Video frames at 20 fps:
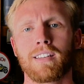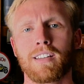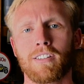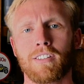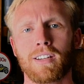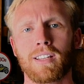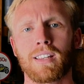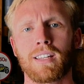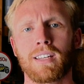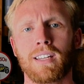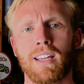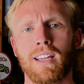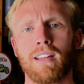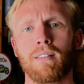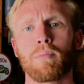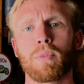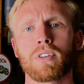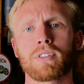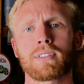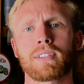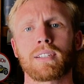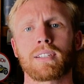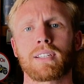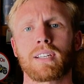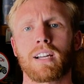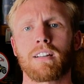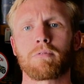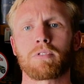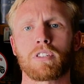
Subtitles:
during the day most of the time,